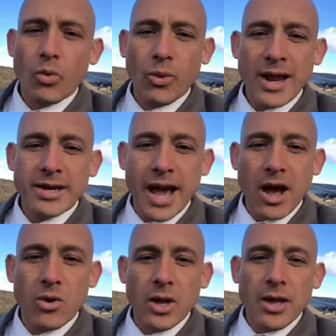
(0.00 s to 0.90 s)
right
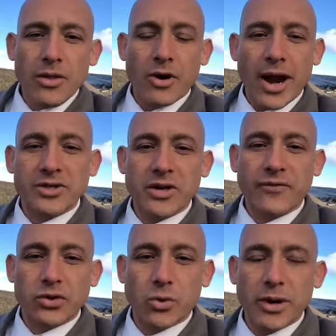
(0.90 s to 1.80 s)
now they're asking
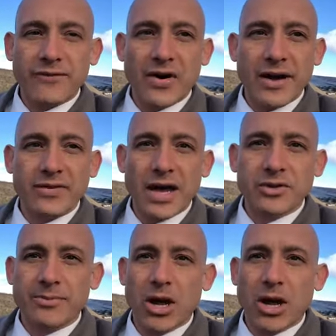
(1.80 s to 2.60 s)
for 25,000.